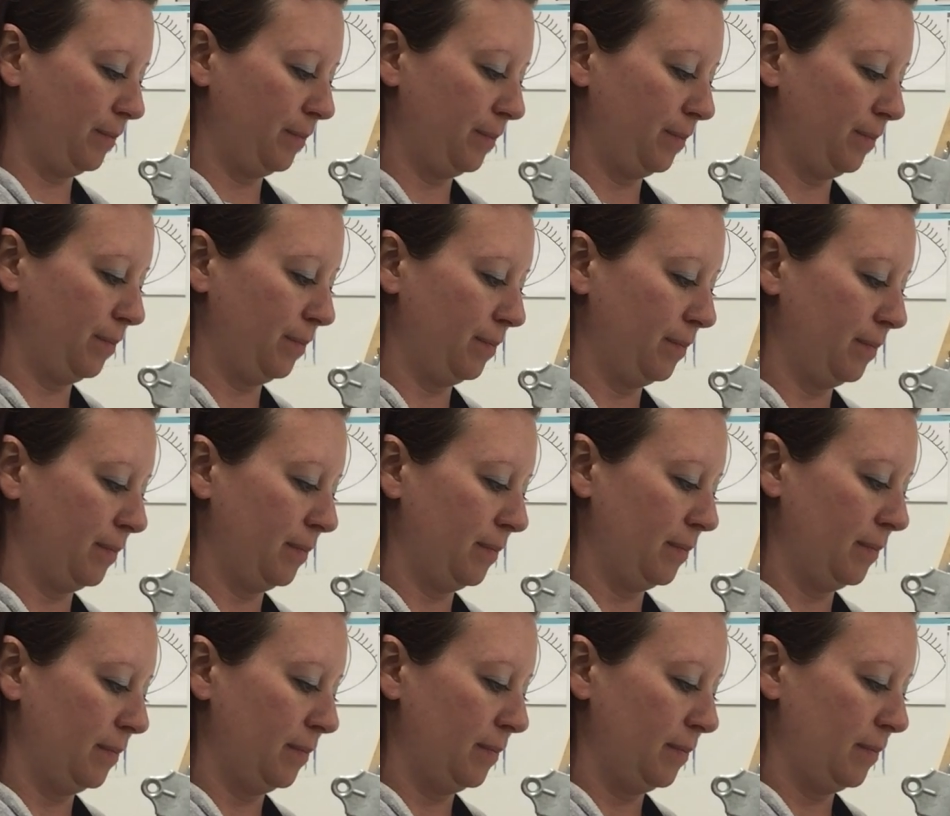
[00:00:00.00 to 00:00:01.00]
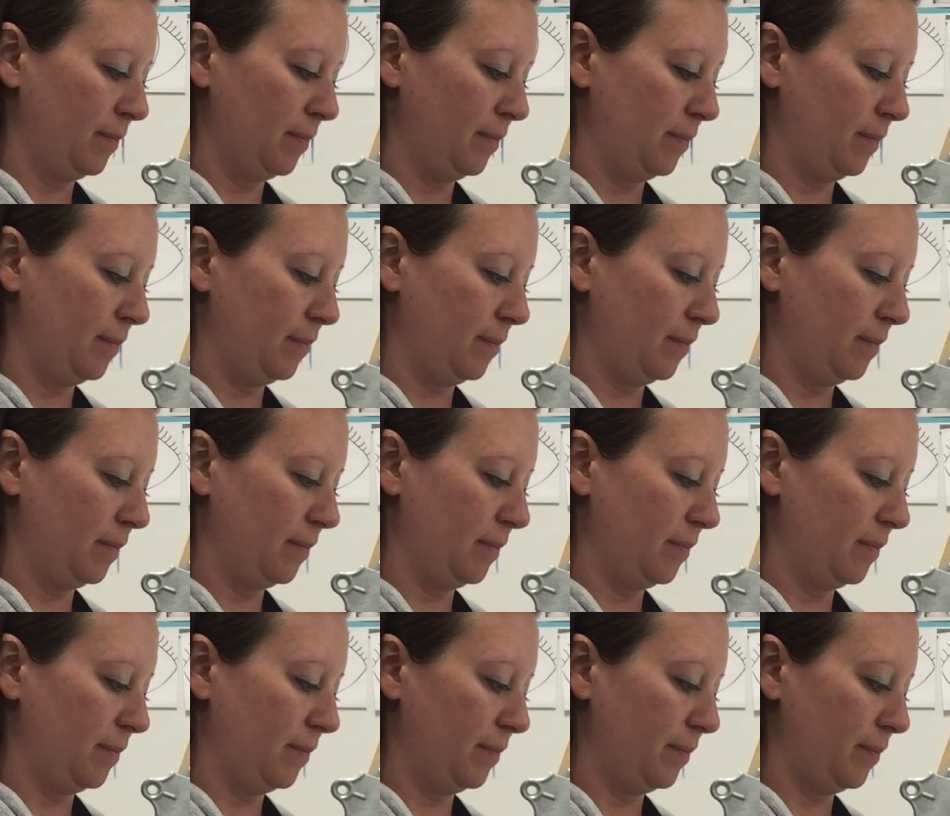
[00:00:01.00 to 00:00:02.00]

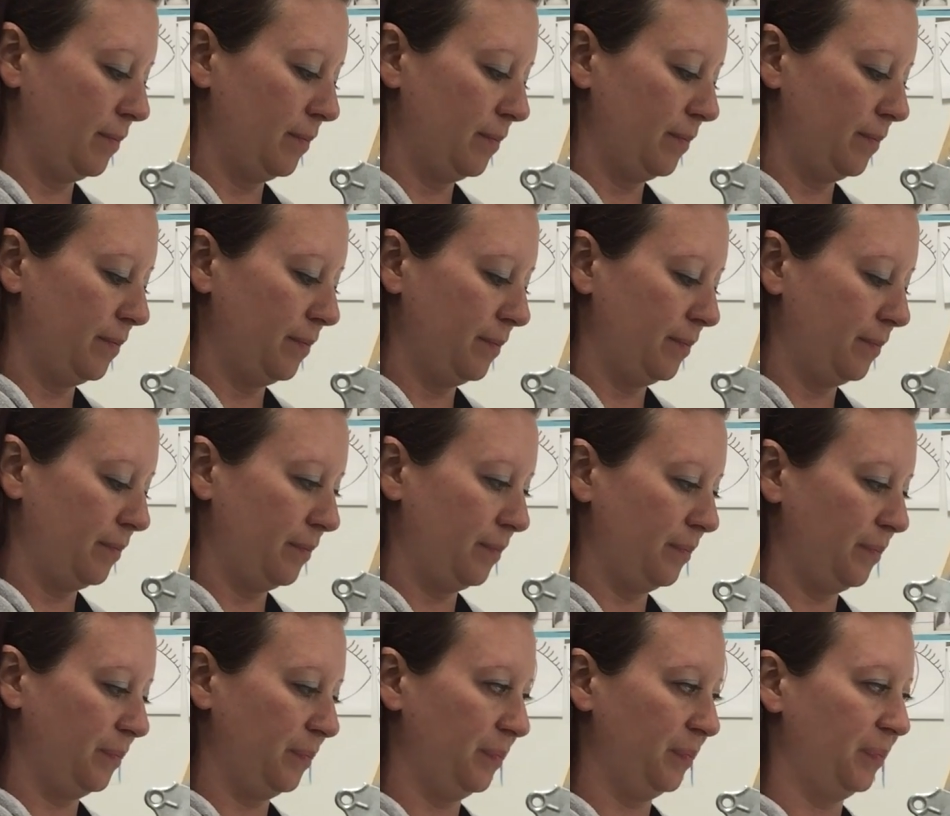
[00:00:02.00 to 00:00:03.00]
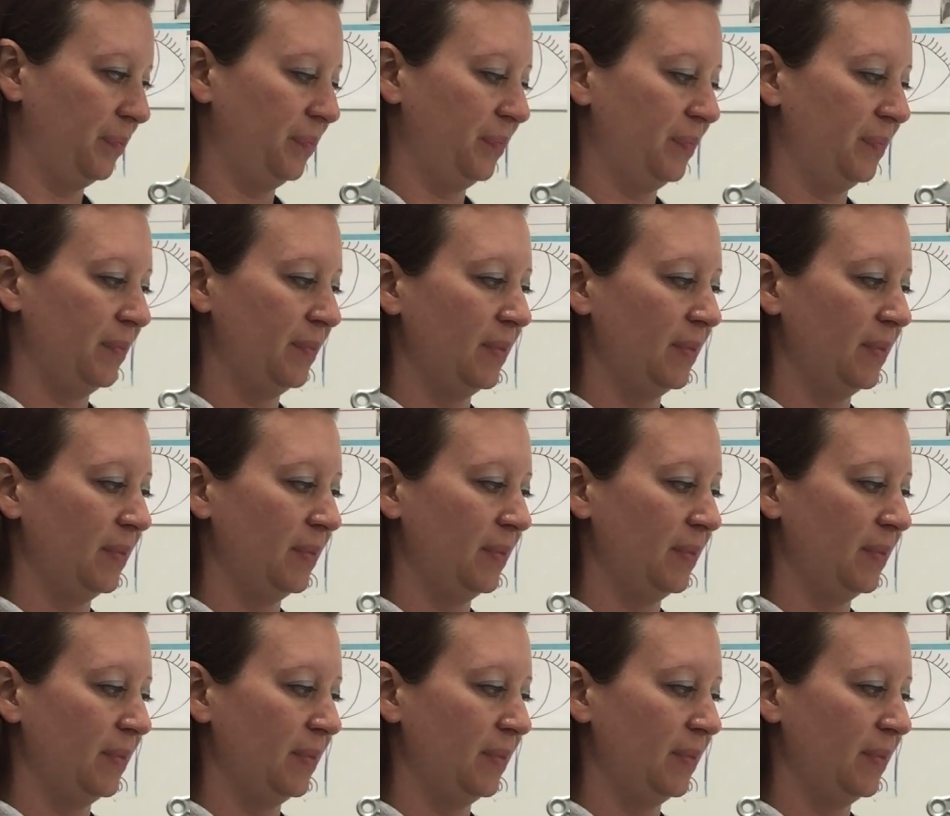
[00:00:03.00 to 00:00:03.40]
Nothing is said.